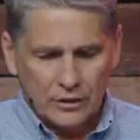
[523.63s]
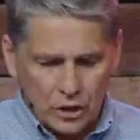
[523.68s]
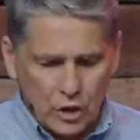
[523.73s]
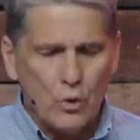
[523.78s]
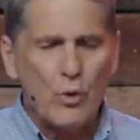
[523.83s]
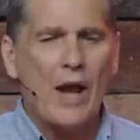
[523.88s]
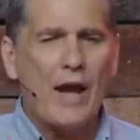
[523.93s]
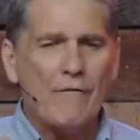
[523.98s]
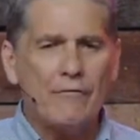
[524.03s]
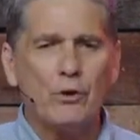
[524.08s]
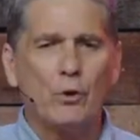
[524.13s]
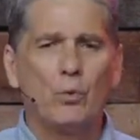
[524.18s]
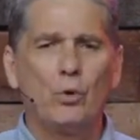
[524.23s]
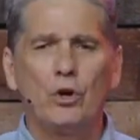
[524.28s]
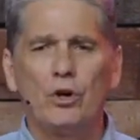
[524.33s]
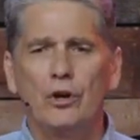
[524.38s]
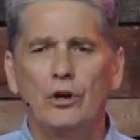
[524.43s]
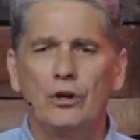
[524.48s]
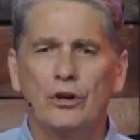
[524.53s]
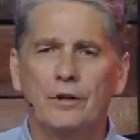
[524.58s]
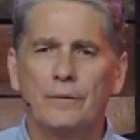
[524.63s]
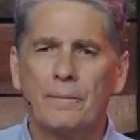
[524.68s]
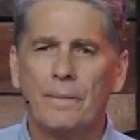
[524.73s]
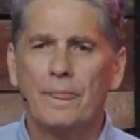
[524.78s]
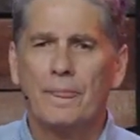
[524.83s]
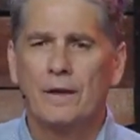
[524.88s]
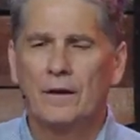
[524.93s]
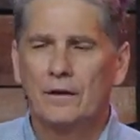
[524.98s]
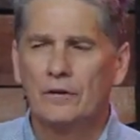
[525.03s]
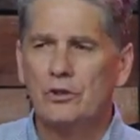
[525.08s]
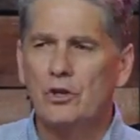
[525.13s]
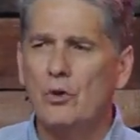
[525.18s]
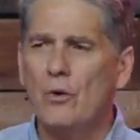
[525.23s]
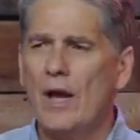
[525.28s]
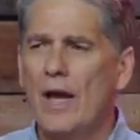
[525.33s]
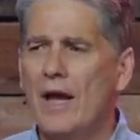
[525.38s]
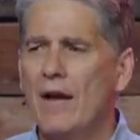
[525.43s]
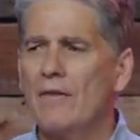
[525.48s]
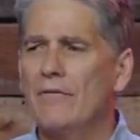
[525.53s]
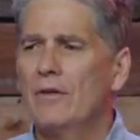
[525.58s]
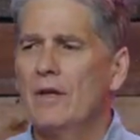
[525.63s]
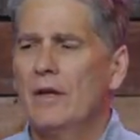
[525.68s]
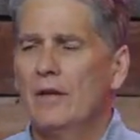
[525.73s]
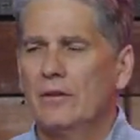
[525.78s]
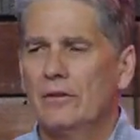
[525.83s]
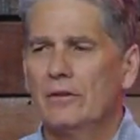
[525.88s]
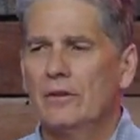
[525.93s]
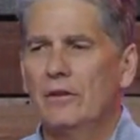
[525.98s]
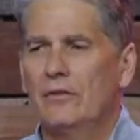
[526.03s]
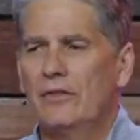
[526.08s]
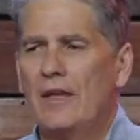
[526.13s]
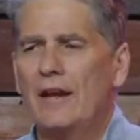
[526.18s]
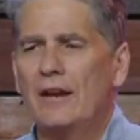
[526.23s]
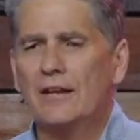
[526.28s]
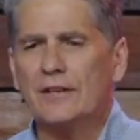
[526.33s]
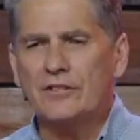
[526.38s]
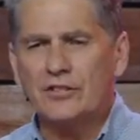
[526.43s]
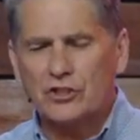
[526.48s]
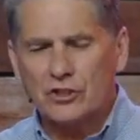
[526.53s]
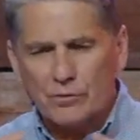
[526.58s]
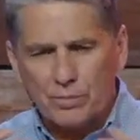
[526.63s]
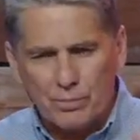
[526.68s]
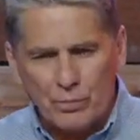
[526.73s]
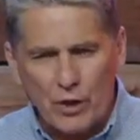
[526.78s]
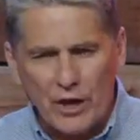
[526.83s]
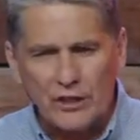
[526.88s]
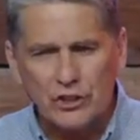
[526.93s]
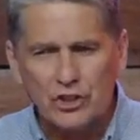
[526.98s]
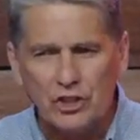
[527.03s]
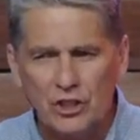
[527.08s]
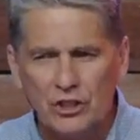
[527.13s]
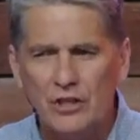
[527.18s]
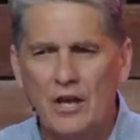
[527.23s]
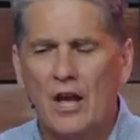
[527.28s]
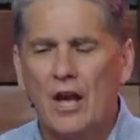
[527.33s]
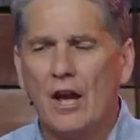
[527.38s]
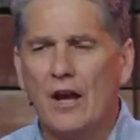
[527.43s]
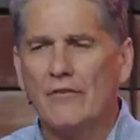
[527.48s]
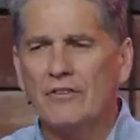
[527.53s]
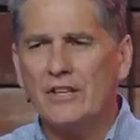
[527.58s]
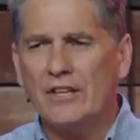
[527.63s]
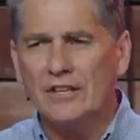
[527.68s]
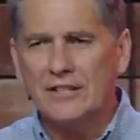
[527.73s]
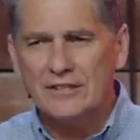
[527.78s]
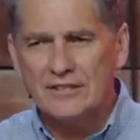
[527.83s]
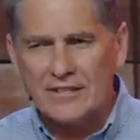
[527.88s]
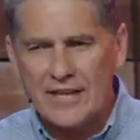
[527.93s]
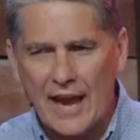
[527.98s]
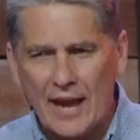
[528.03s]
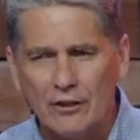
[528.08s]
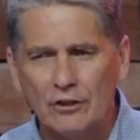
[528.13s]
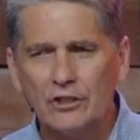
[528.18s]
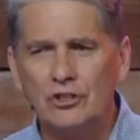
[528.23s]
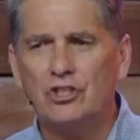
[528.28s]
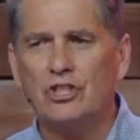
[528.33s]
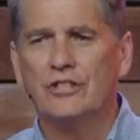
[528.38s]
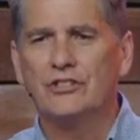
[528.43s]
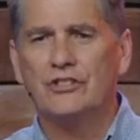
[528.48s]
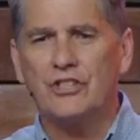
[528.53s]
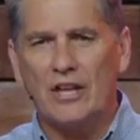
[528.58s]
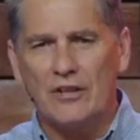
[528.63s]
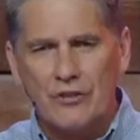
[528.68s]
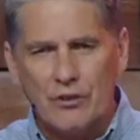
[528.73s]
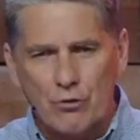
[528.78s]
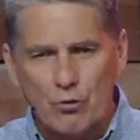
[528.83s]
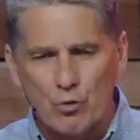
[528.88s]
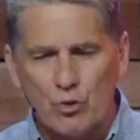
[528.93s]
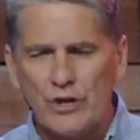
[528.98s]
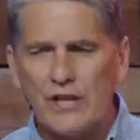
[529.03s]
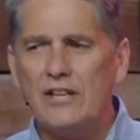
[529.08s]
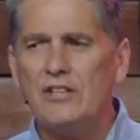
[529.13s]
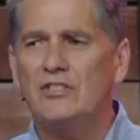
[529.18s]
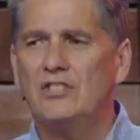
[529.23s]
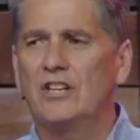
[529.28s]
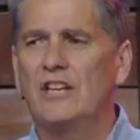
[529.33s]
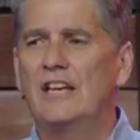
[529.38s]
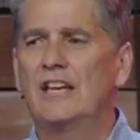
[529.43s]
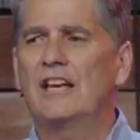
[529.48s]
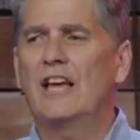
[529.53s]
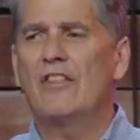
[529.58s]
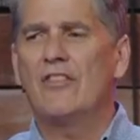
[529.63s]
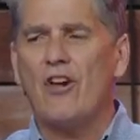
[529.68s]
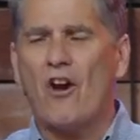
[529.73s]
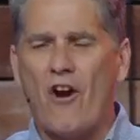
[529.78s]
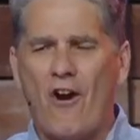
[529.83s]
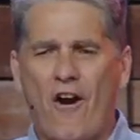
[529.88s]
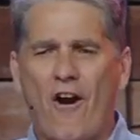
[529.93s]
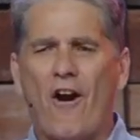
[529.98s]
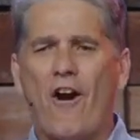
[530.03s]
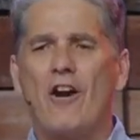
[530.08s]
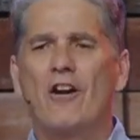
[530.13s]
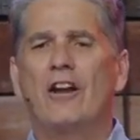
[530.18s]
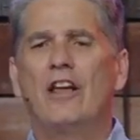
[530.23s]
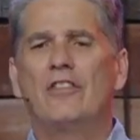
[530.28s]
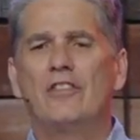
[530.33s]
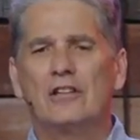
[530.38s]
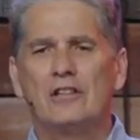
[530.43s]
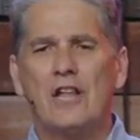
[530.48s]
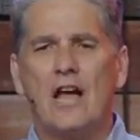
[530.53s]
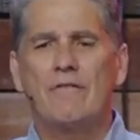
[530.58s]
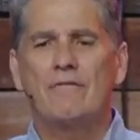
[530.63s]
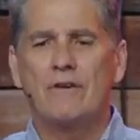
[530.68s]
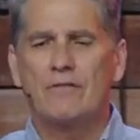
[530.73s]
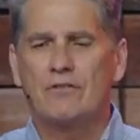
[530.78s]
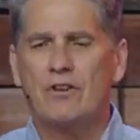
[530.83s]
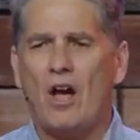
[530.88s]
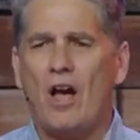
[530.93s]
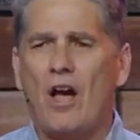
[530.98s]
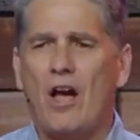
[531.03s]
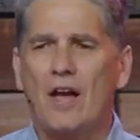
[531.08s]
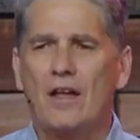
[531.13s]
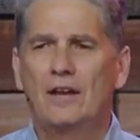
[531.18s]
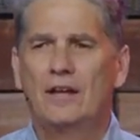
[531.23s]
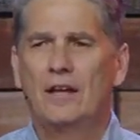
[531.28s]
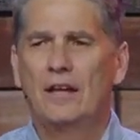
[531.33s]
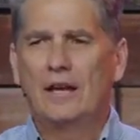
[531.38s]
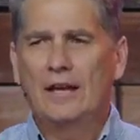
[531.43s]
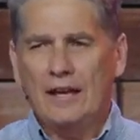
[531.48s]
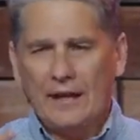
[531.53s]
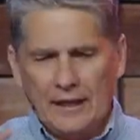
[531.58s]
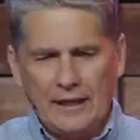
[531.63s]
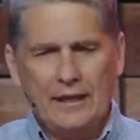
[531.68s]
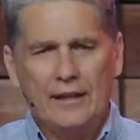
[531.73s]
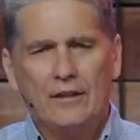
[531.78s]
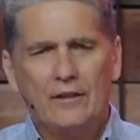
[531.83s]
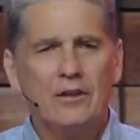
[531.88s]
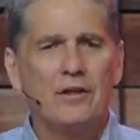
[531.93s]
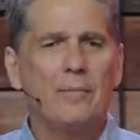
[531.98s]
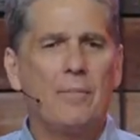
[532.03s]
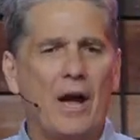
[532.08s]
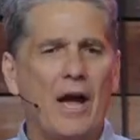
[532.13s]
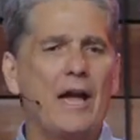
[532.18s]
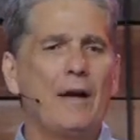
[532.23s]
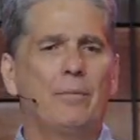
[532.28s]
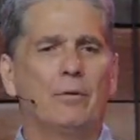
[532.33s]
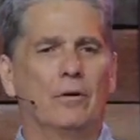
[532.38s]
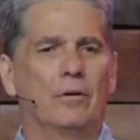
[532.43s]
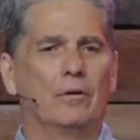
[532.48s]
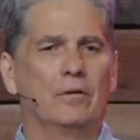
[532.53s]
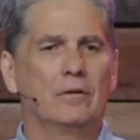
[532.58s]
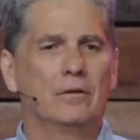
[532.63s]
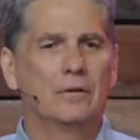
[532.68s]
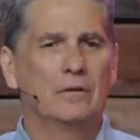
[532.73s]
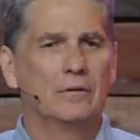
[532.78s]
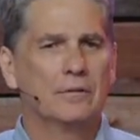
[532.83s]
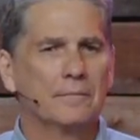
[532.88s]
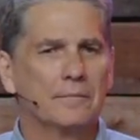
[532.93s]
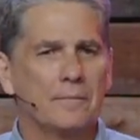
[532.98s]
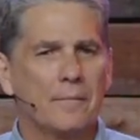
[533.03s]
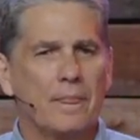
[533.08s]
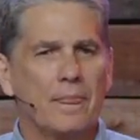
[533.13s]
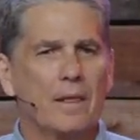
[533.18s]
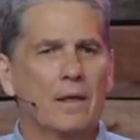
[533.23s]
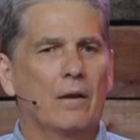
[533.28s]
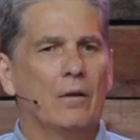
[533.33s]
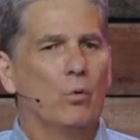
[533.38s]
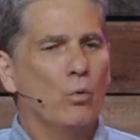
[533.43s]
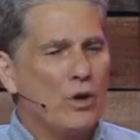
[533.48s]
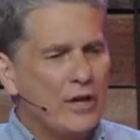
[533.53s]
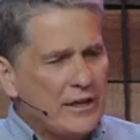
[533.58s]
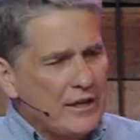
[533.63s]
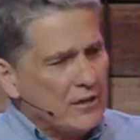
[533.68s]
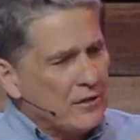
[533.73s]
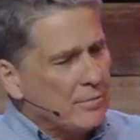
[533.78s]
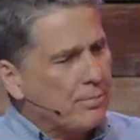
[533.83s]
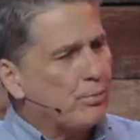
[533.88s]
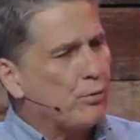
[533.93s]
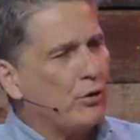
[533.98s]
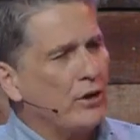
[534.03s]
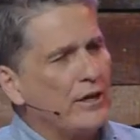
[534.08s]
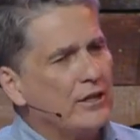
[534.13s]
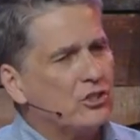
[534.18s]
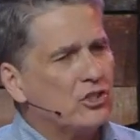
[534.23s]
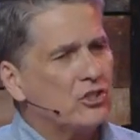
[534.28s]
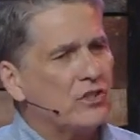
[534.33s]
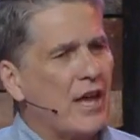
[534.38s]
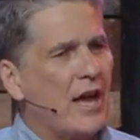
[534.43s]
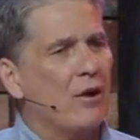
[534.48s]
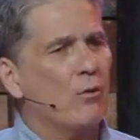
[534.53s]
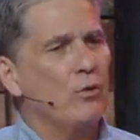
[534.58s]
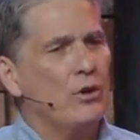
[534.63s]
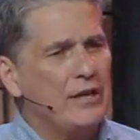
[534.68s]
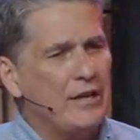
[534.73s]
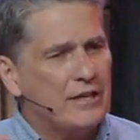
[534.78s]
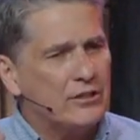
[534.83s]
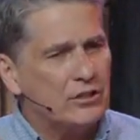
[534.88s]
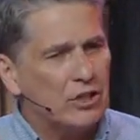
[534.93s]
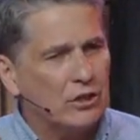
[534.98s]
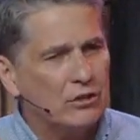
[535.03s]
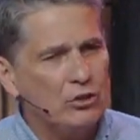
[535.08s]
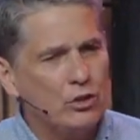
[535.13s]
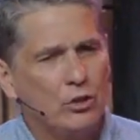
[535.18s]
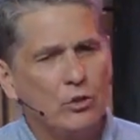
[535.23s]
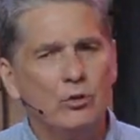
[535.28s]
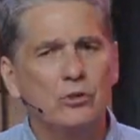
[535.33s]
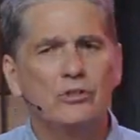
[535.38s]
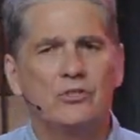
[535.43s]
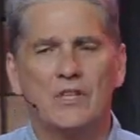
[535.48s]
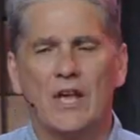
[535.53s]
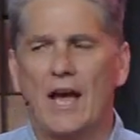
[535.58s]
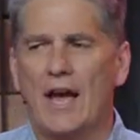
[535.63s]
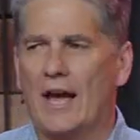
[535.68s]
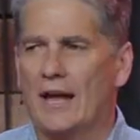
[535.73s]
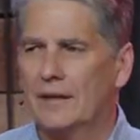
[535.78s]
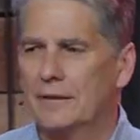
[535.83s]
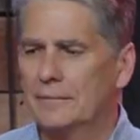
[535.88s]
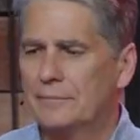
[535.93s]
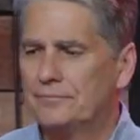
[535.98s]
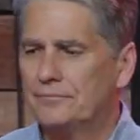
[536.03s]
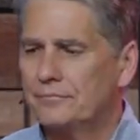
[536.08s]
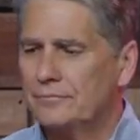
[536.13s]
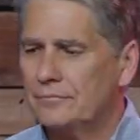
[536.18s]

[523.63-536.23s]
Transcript: You have the Word. You have that expression of the intelligence and the reasoning and the heart and the love of God in the Bible. We need to preach that. We need to use that.